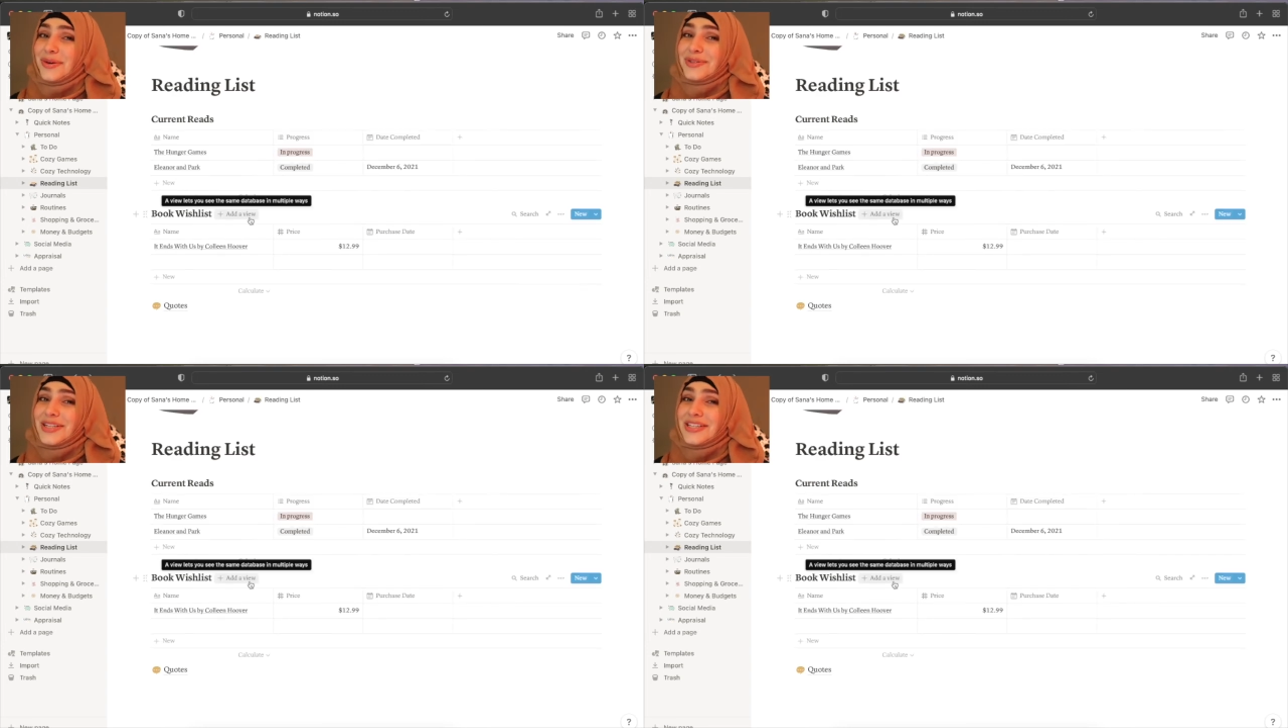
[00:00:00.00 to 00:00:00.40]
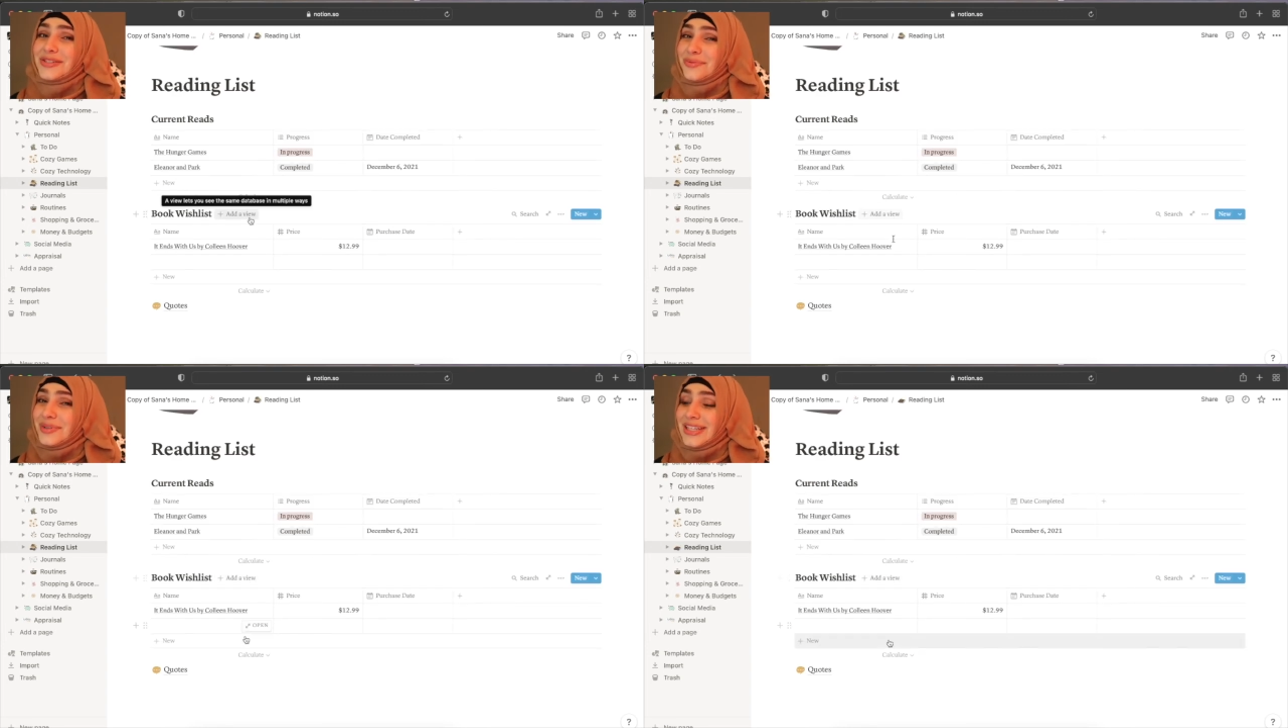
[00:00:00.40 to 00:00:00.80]
my
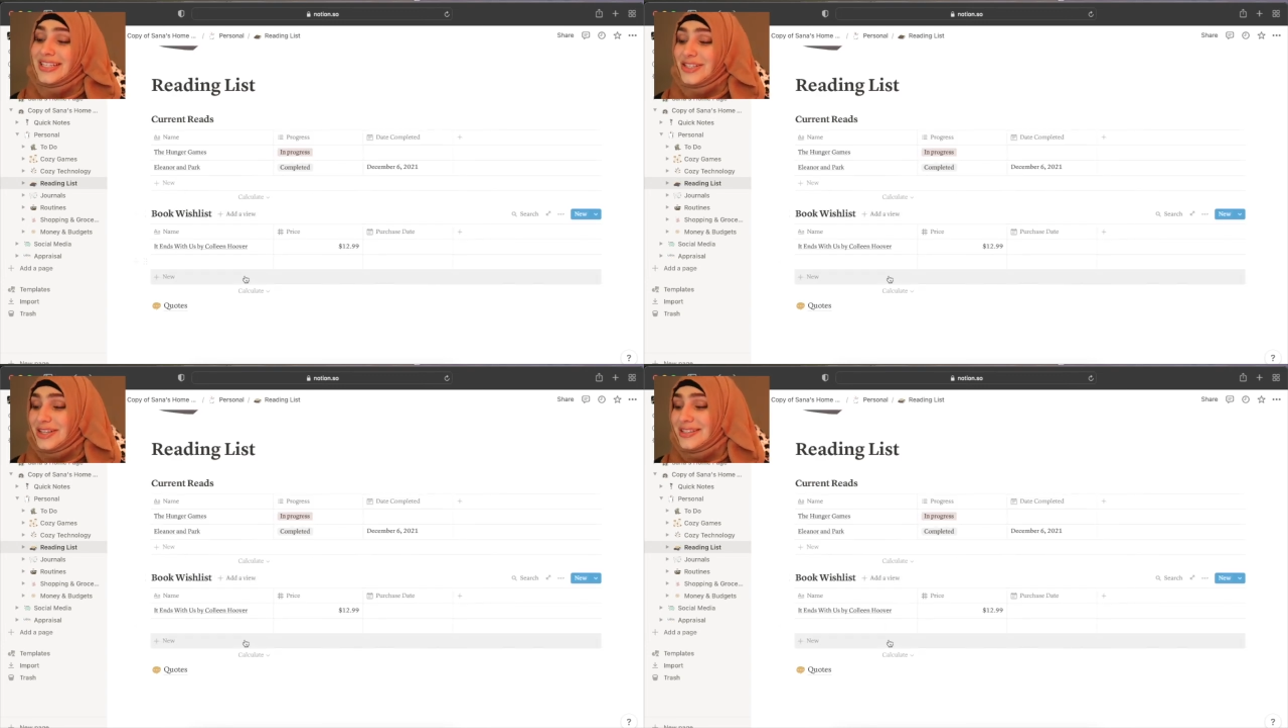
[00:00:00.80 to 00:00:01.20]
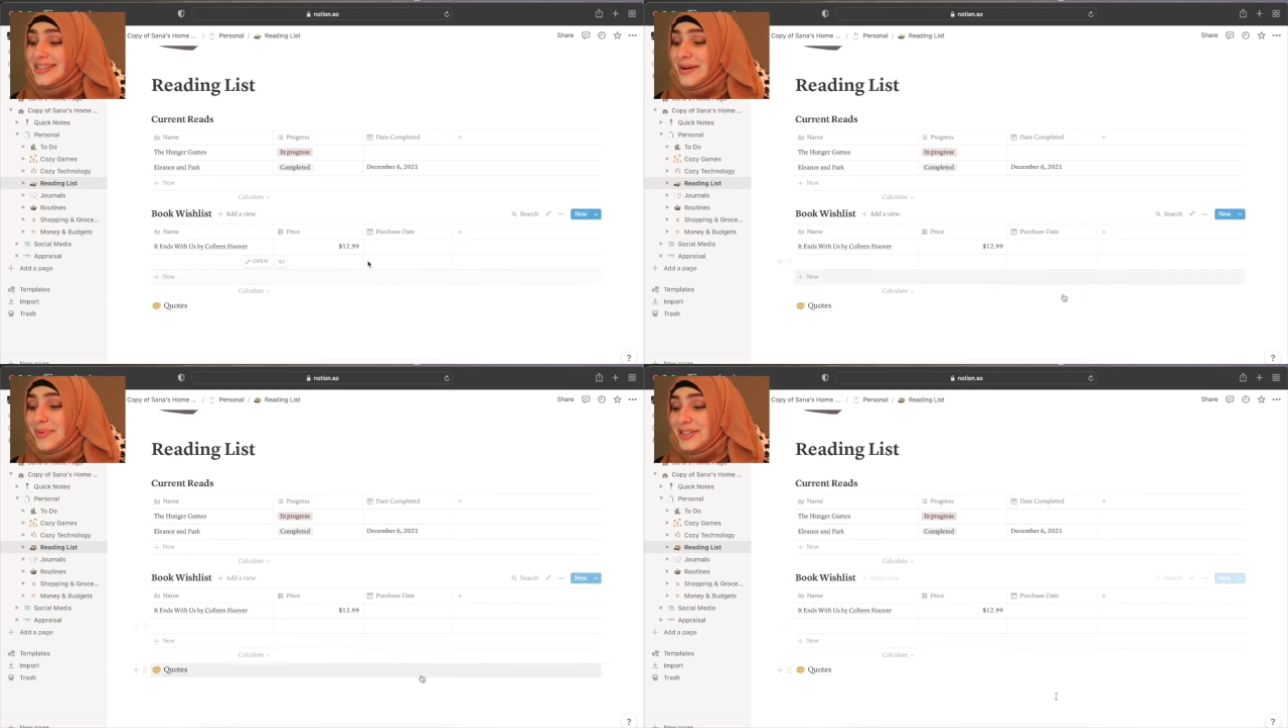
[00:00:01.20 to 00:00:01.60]
Notion is really
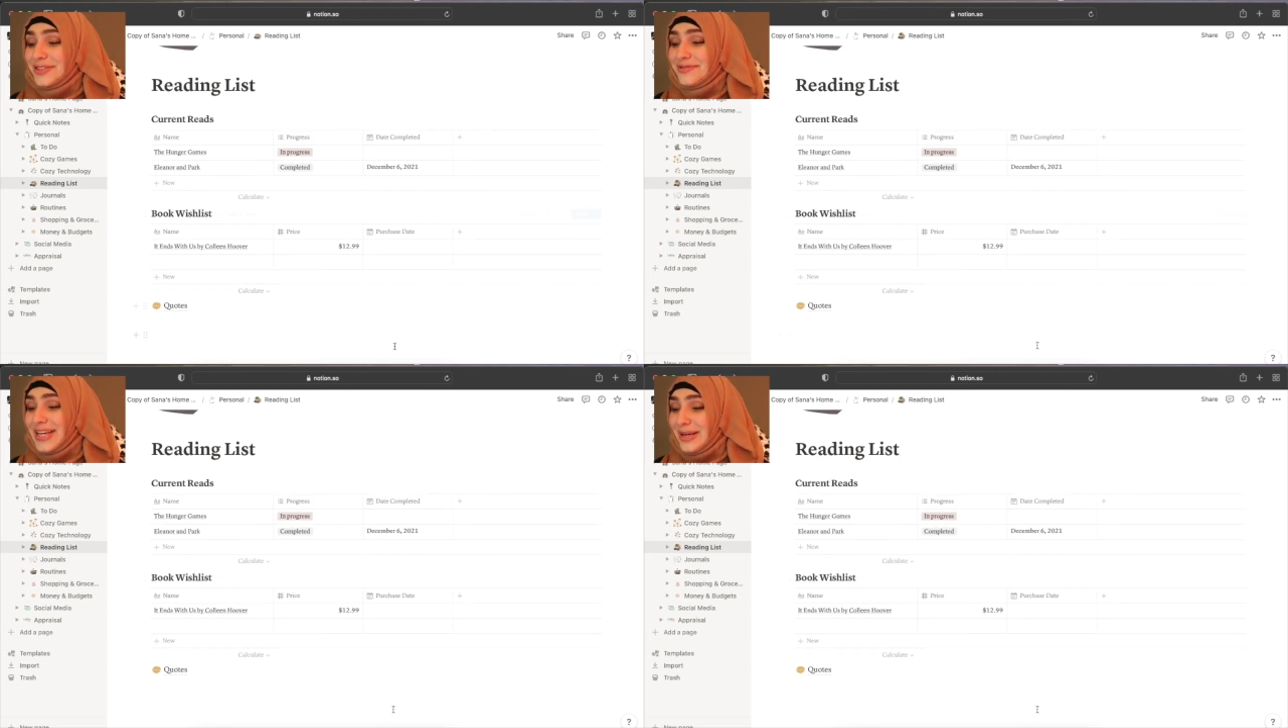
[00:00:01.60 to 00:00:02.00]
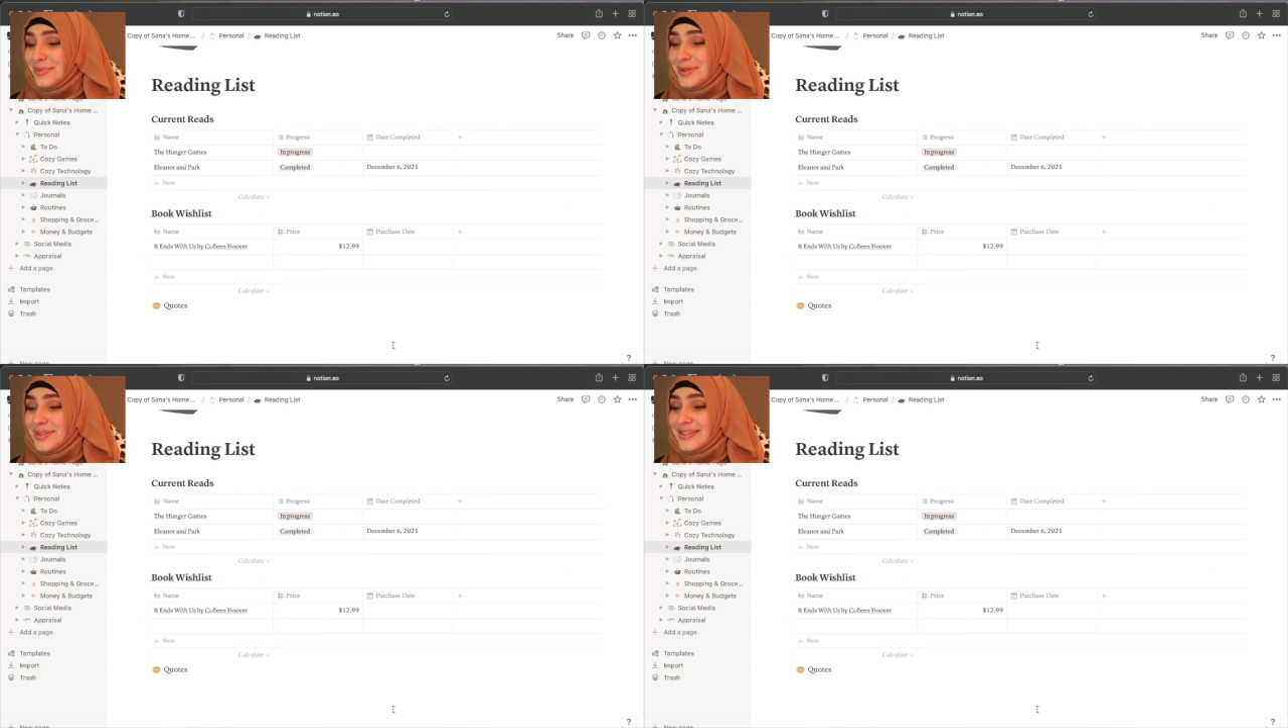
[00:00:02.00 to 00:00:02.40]
just a bunch of
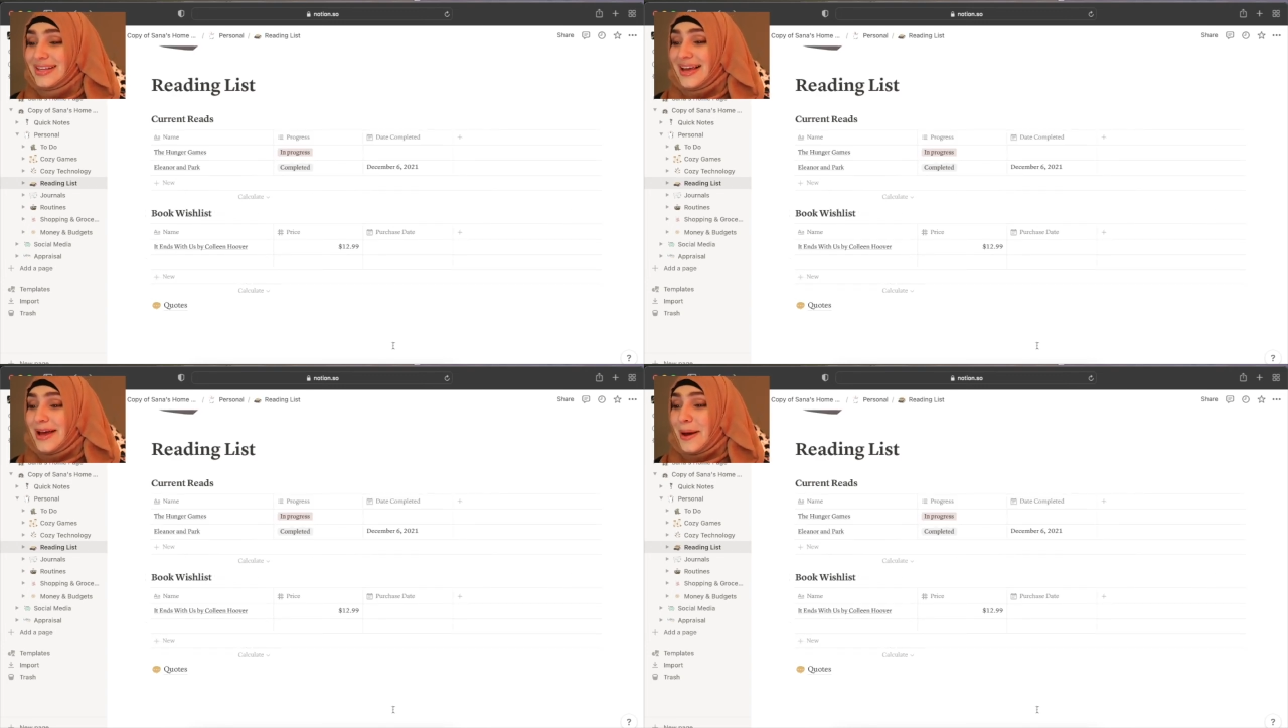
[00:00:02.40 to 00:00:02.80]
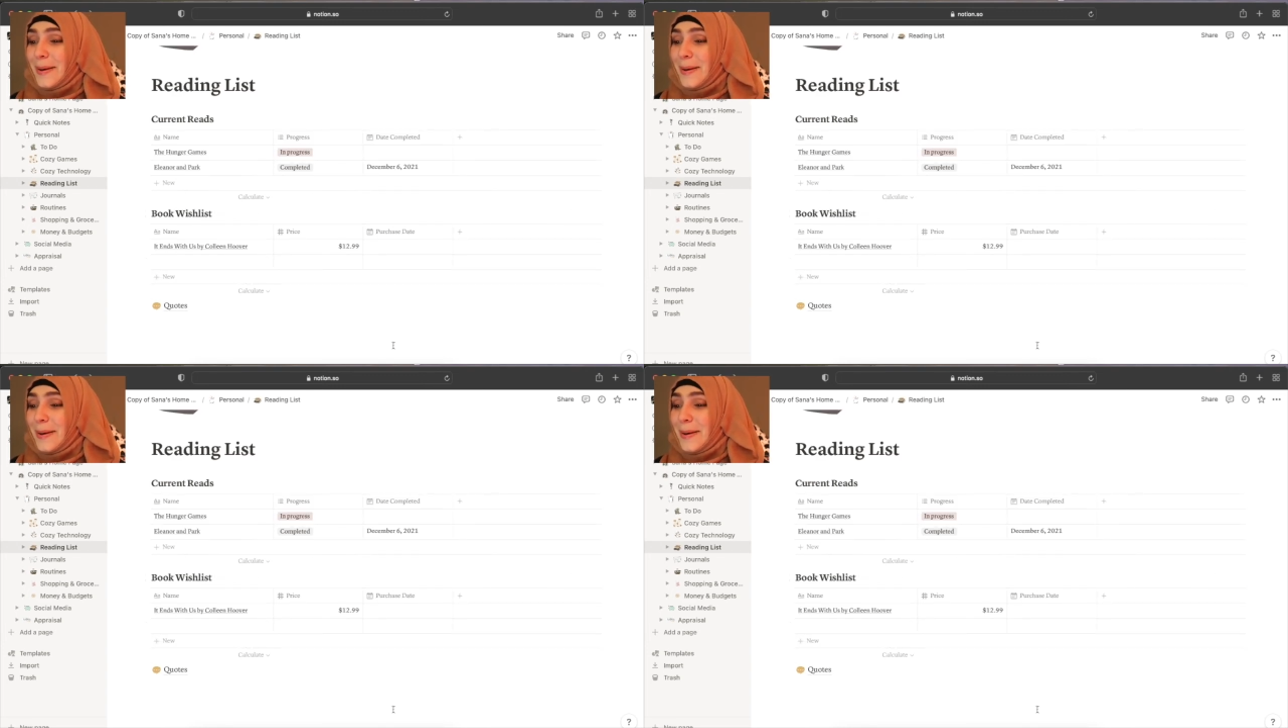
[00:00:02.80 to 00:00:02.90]
tables,